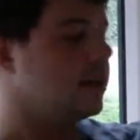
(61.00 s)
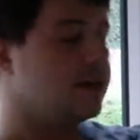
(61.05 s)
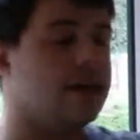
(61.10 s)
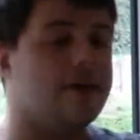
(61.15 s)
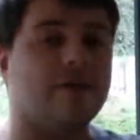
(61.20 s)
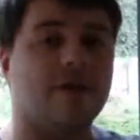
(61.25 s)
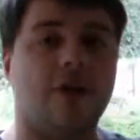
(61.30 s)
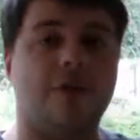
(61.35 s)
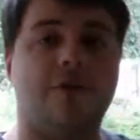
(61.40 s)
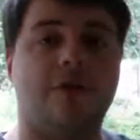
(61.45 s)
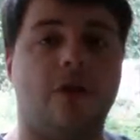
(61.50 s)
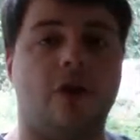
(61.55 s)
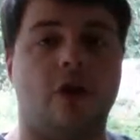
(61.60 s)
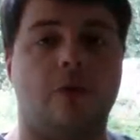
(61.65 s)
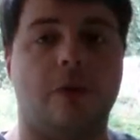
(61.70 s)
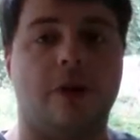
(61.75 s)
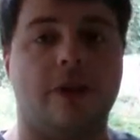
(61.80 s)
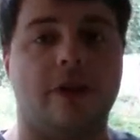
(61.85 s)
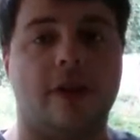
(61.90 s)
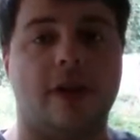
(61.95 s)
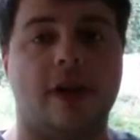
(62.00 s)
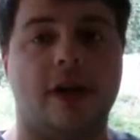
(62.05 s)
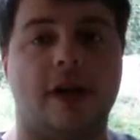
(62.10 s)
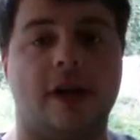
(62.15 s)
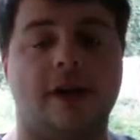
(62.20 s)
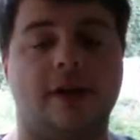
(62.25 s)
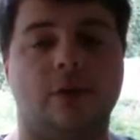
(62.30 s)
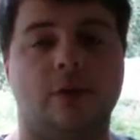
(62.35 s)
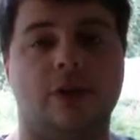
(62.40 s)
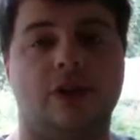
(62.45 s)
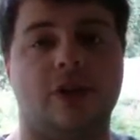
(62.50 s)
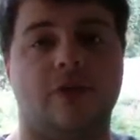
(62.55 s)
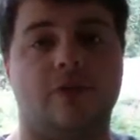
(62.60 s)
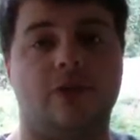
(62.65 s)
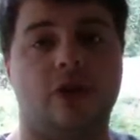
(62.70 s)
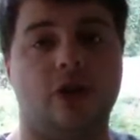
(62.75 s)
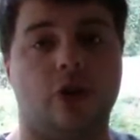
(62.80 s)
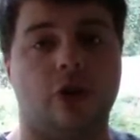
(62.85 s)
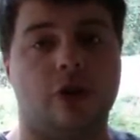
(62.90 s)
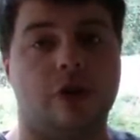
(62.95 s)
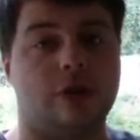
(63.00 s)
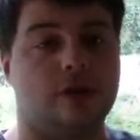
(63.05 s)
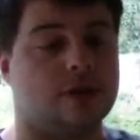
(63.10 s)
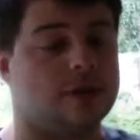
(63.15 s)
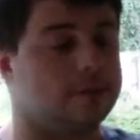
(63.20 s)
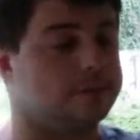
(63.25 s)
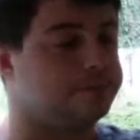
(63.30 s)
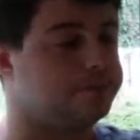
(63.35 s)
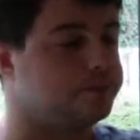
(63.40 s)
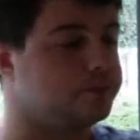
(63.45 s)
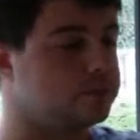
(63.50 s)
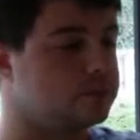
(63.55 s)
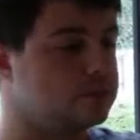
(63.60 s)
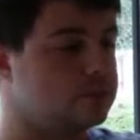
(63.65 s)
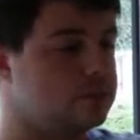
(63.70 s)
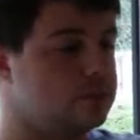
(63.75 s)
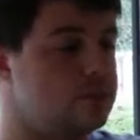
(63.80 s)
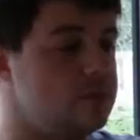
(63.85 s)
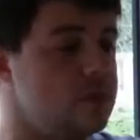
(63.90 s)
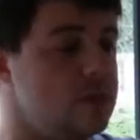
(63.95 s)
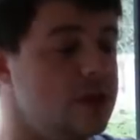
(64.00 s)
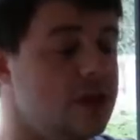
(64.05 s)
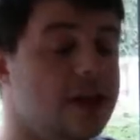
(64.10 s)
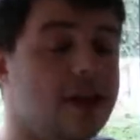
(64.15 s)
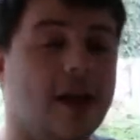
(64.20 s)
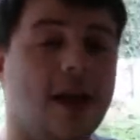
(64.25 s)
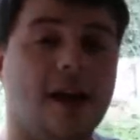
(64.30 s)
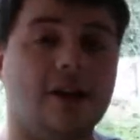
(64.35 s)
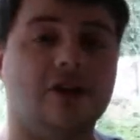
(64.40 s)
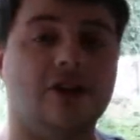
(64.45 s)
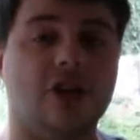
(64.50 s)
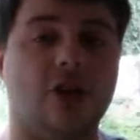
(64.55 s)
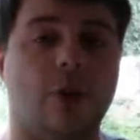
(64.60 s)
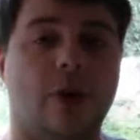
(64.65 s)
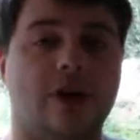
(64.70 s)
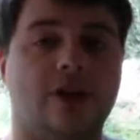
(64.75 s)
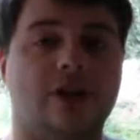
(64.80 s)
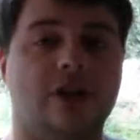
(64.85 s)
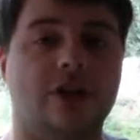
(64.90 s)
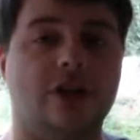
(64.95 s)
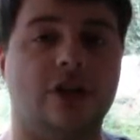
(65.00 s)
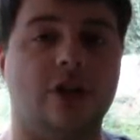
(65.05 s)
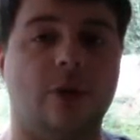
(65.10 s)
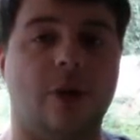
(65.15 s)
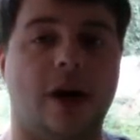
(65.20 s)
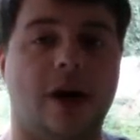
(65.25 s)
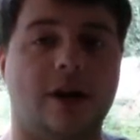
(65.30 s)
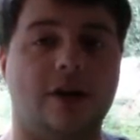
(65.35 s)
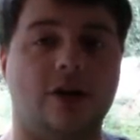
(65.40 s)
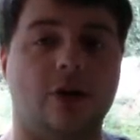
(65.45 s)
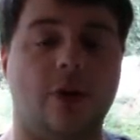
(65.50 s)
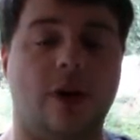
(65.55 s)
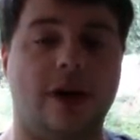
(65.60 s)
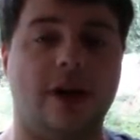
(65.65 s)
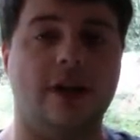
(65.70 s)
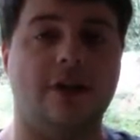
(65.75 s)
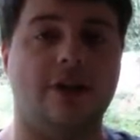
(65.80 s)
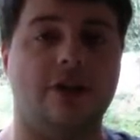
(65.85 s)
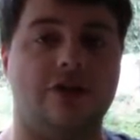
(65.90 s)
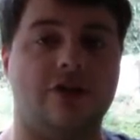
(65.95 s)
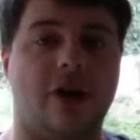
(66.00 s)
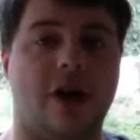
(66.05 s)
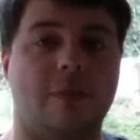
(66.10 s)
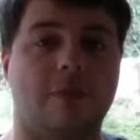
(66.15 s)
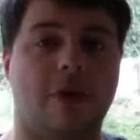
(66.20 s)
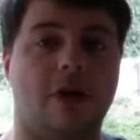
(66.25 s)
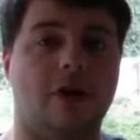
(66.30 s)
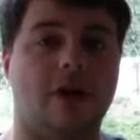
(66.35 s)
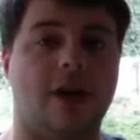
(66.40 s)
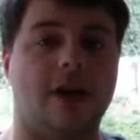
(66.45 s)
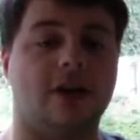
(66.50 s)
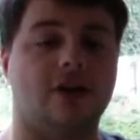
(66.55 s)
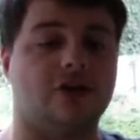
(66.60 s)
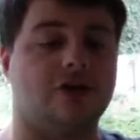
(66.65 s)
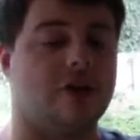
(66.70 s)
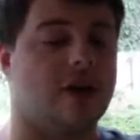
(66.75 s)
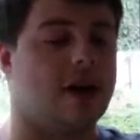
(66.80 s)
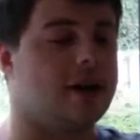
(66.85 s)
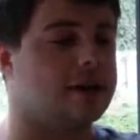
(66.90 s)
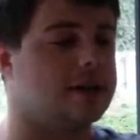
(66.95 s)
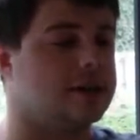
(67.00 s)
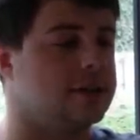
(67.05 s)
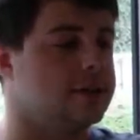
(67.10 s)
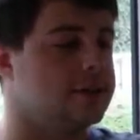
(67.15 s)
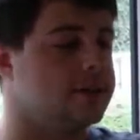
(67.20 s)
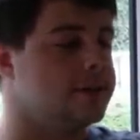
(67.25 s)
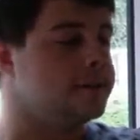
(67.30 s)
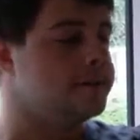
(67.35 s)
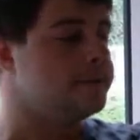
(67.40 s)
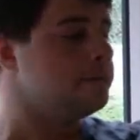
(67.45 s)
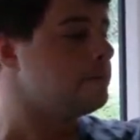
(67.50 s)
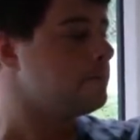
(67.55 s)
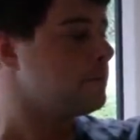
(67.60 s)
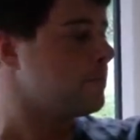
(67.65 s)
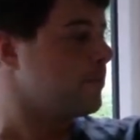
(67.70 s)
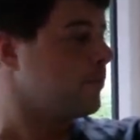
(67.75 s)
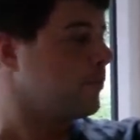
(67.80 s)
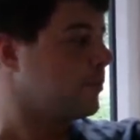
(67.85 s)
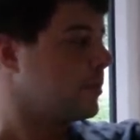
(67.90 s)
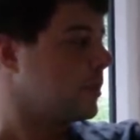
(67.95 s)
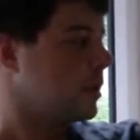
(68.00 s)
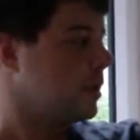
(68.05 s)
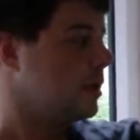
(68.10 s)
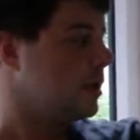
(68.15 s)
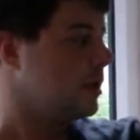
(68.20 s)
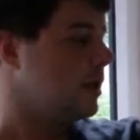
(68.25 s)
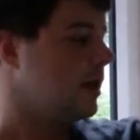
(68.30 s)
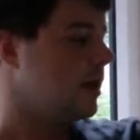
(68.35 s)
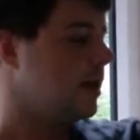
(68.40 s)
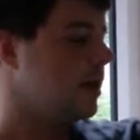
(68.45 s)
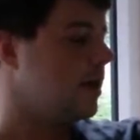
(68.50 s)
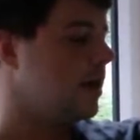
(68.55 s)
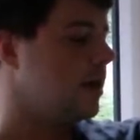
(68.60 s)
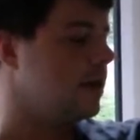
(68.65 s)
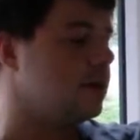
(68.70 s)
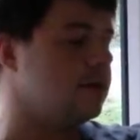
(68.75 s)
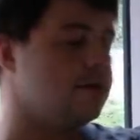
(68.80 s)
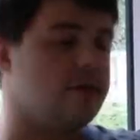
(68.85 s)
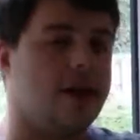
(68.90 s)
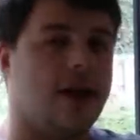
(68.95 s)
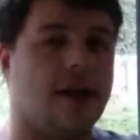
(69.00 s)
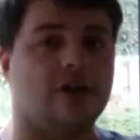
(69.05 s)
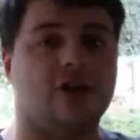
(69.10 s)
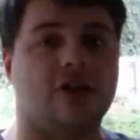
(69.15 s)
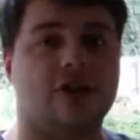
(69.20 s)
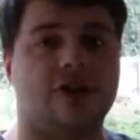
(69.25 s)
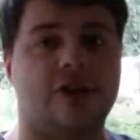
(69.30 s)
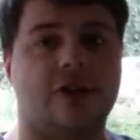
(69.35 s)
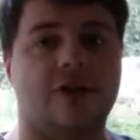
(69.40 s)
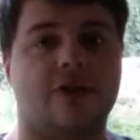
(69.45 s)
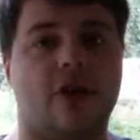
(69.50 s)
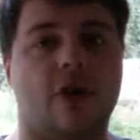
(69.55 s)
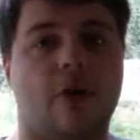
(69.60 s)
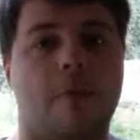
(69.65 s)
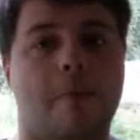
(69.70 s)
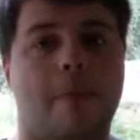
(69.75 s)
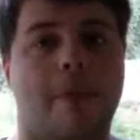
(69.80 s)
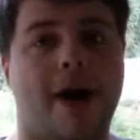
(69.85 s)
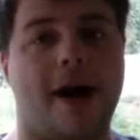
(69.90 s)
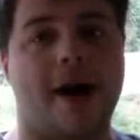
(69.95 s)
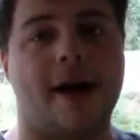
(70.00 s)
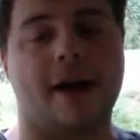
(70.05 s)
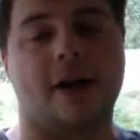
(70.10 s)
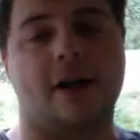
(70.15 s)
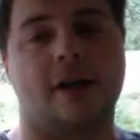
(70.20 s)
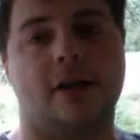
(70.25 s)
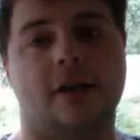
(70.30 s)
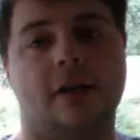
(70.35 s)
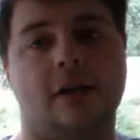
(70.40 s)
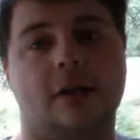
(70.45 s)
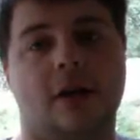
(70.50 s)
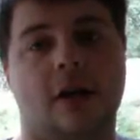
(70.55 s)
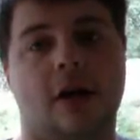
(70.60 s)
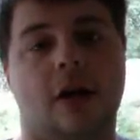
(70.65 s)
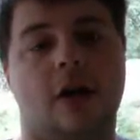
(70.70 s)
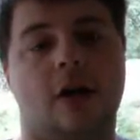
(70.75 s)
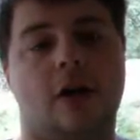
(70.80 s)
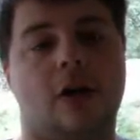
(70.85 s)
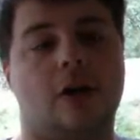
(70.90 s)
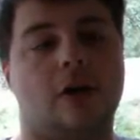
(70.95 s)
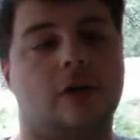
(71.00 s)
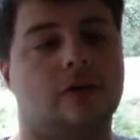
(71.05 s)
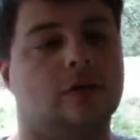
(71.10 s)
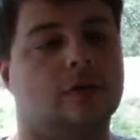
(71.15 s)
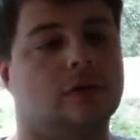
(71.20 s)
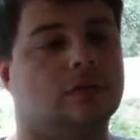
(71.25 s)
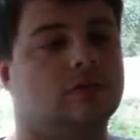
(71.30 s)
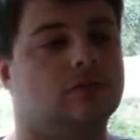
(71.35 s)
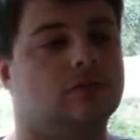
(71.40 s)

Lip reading: And they've got a forum on there, which I've joined. And they asked the question, do I need the dry malt extract? The answers that come back are,